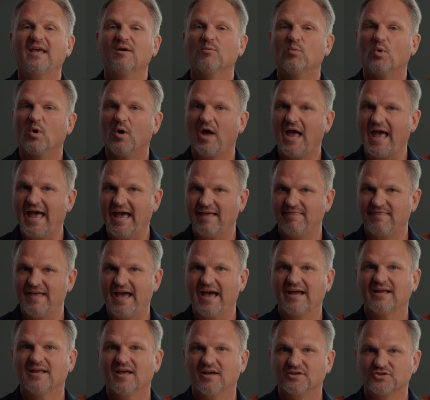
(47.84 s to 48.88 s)
it will add
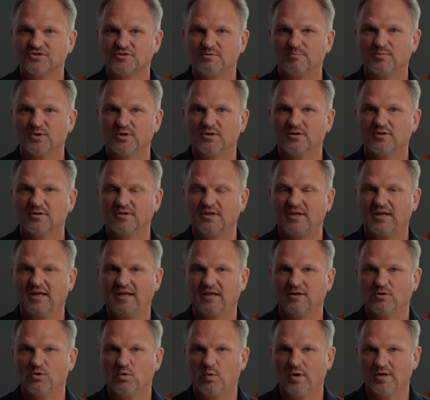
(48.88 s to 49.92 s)
that customer
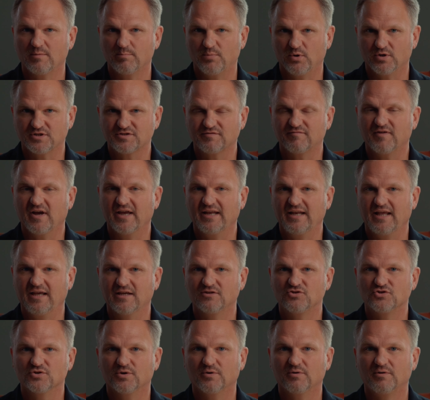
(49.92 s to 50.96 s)
in QuickBooks
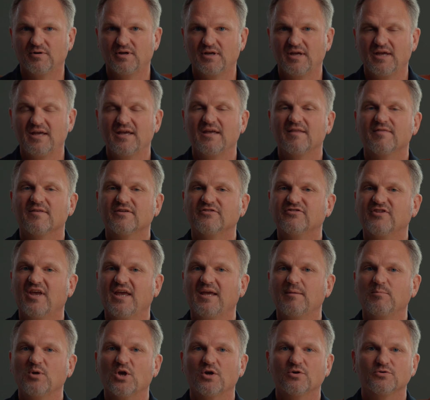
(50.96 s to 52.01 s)
Financial. The
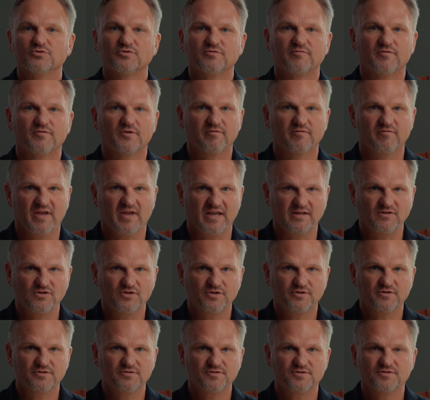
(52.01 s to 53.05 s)
same goes for
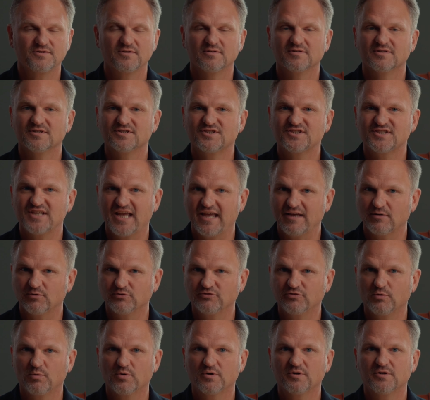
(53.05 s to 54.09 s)
vendors,
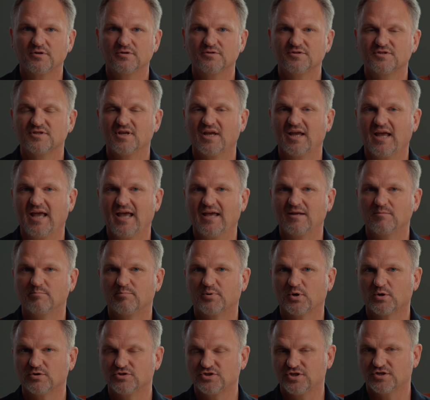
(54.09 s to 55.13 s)
sales orders, and
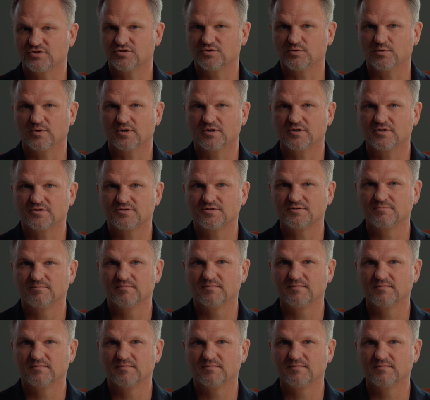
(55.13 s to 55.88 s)
purchase orders.